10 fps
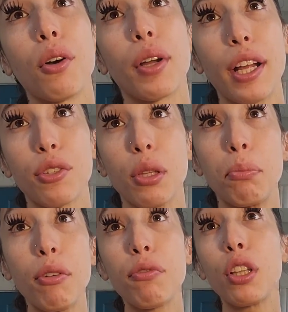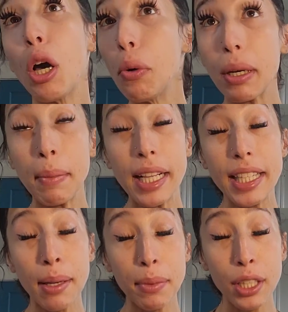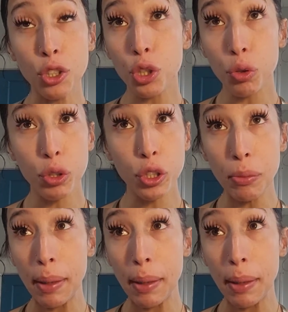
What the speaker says: Okay, so the buffalo can mean something to you.